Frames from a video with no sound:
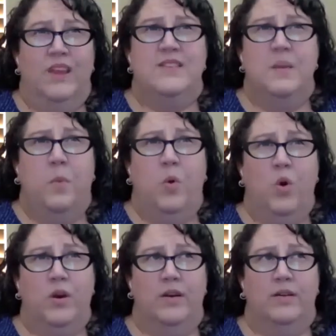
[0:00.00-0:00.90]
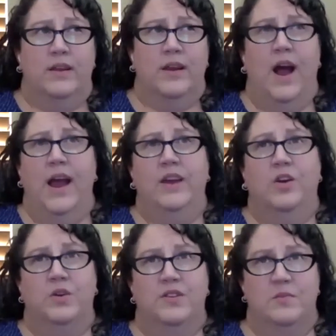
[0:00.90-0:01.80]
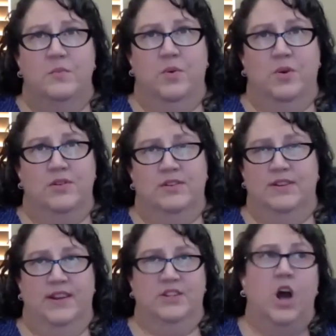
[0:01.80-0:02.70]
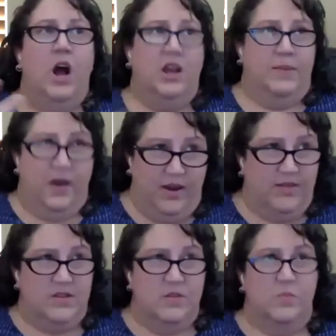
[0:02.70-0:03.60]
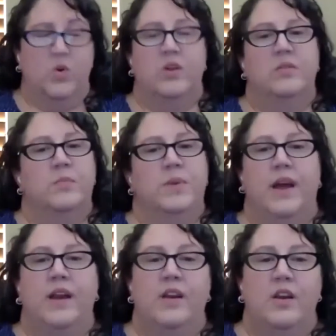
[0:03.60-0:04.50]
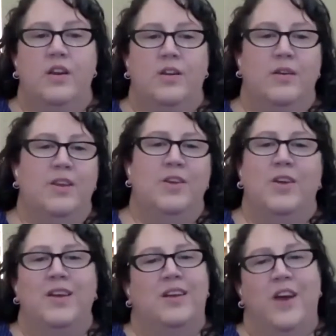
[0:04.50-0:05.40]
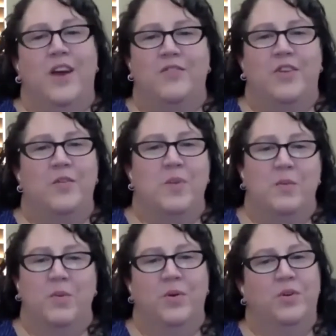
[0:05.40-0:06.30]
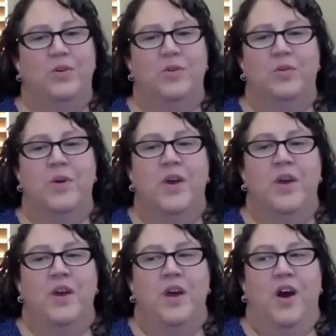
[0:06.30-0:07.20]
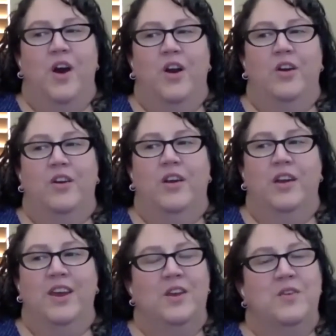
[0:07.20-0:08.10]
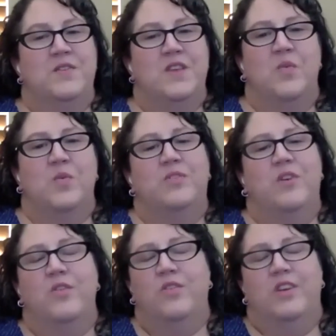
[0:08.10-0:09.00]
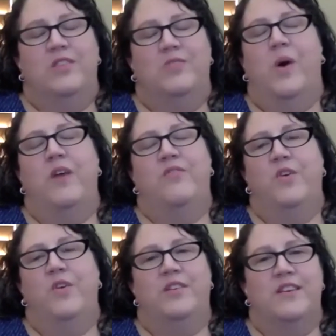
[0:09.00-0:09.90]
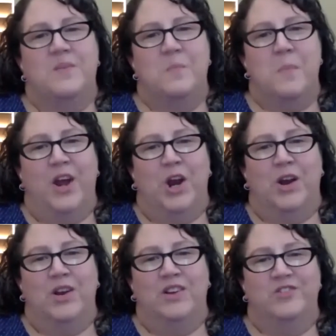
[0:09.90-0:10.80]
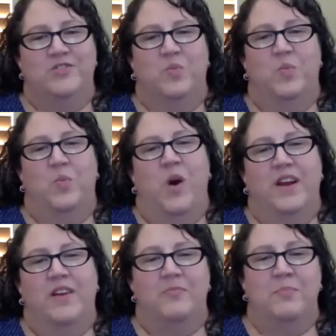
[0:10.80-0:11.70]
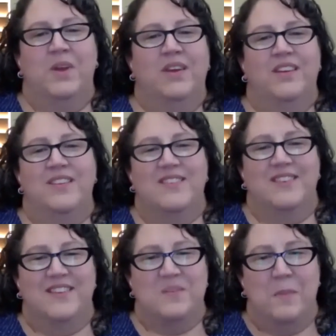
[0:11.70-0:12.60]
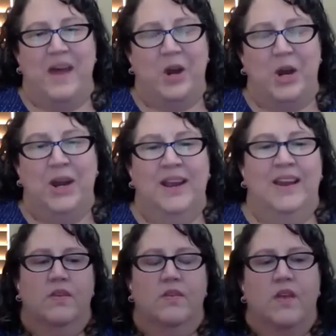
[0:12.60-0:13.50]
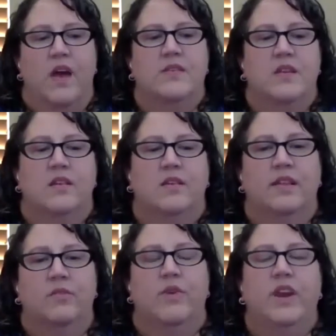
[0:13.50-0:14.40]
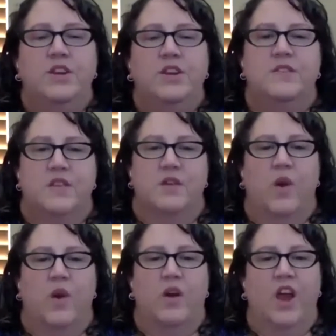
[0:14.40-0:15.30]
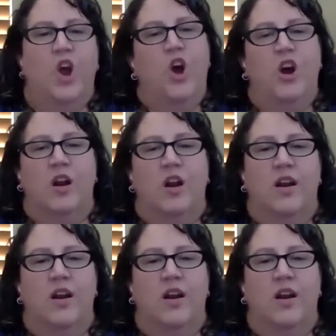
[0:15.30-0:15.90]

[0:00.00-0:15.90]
important, and I know it's important, and I talk about how it's important, but you get a lot of other people who are, saying, well, why vote? It doesn't matter. It's 1 out of millions. It doesn't matter. This lesson reaches them where they are,